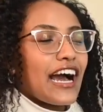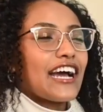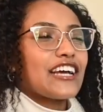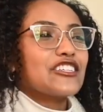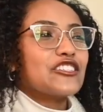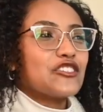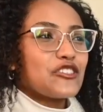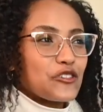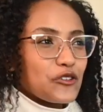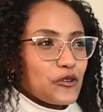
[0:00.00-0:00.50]
I
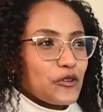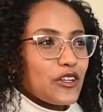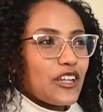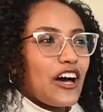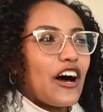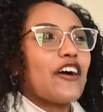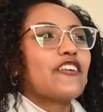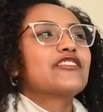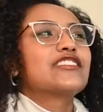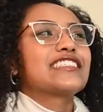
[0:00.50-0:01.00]
do
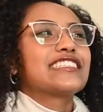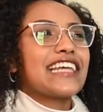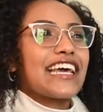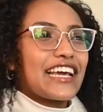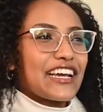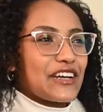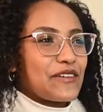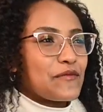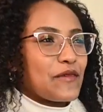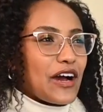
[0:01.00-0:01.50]
love staying
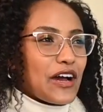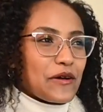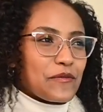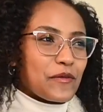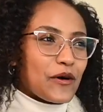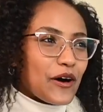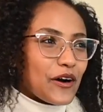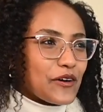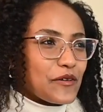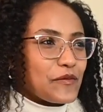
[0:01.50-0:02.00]
in my
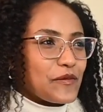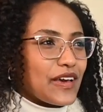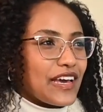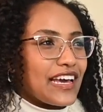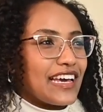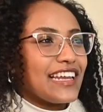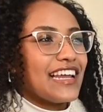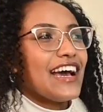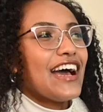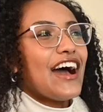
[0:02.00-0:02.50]

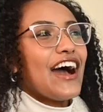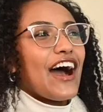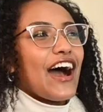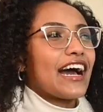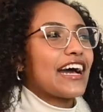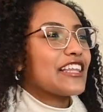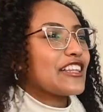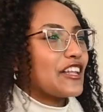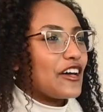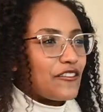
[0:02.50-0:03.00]
apartment.
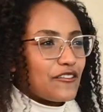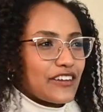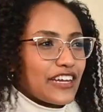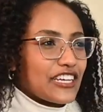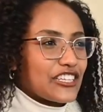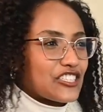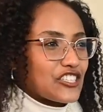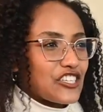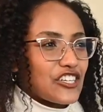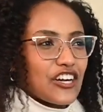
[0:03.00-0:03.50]
I love
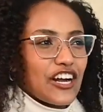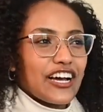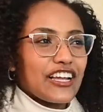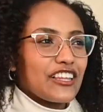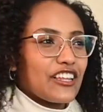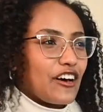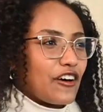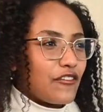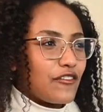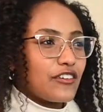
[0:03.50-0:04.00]
nature. I
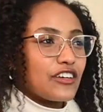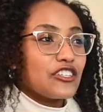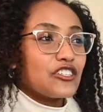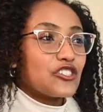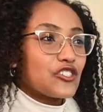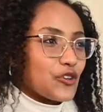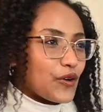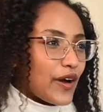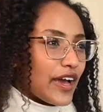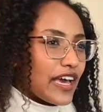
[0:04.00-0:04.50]
love
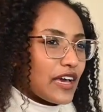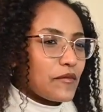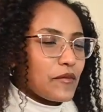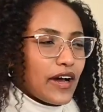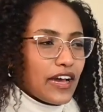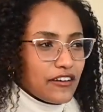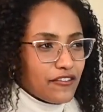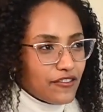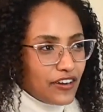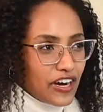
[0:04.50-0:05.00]
enjoying my
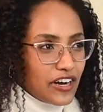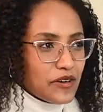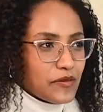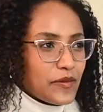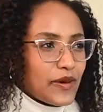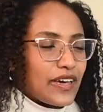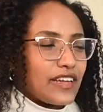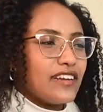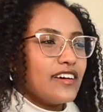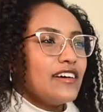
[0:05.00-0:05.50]

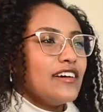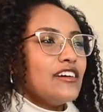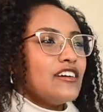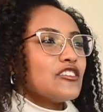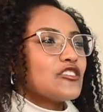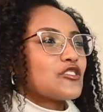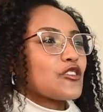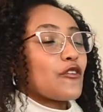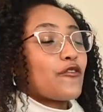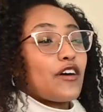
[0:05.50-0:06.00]
environment.
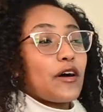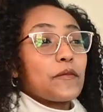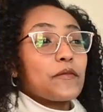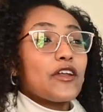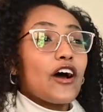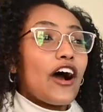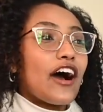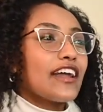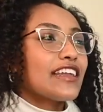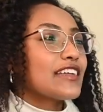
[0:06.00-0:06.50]
So if I'm
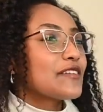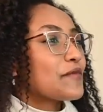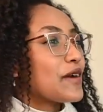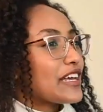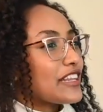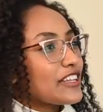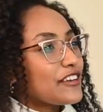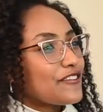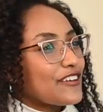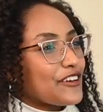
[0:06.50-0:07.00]
not in
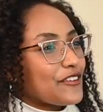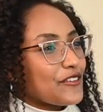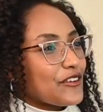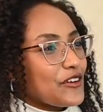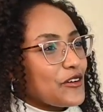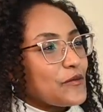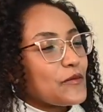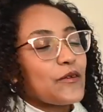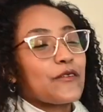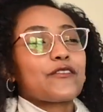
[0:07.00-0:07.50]
my living
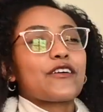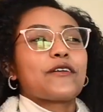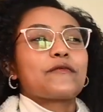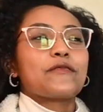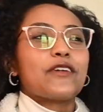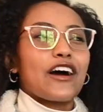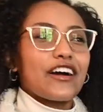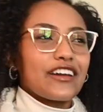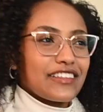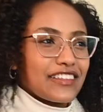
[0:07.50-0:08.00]
room, or if I'm
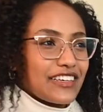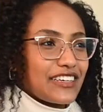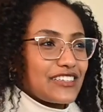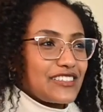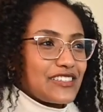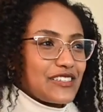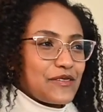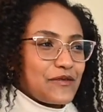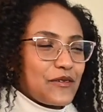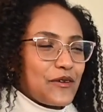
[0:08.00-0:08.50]
not in the
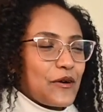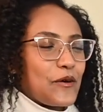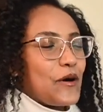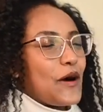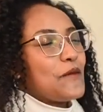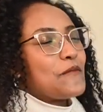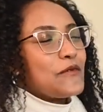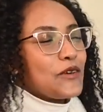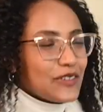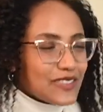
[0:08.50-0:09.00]
gazebo,
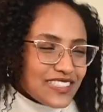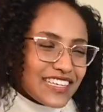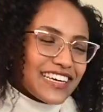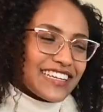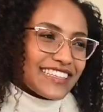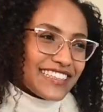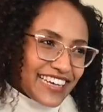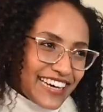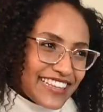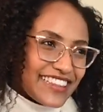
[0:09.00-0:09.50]
I'm most
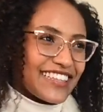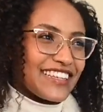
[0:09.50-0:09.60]
likely at the